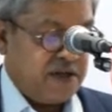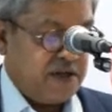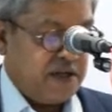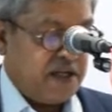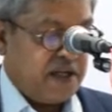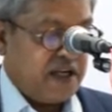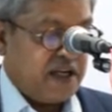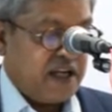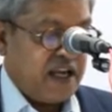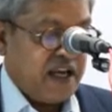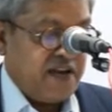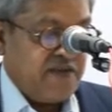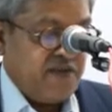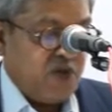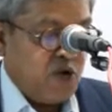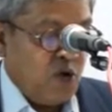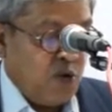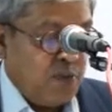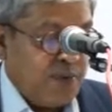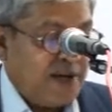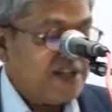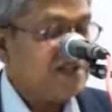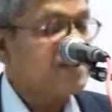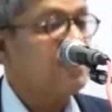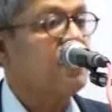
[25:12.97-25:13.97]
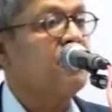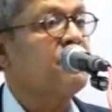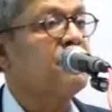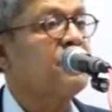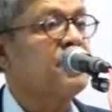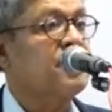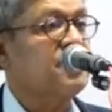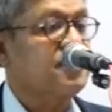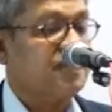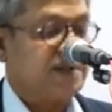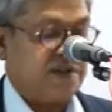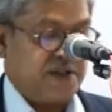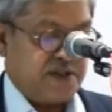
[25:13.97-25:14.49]
He gave no press
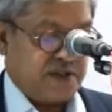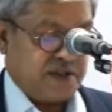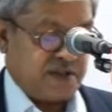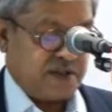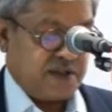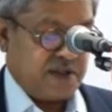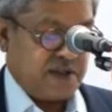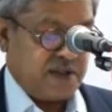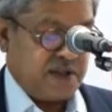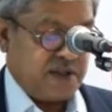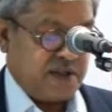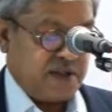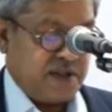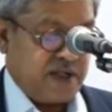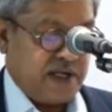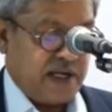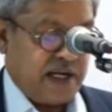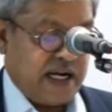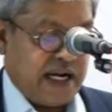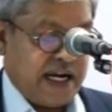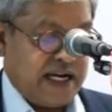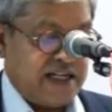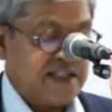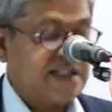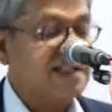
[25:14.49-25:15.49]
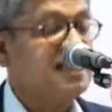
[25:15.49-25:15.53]
conferences and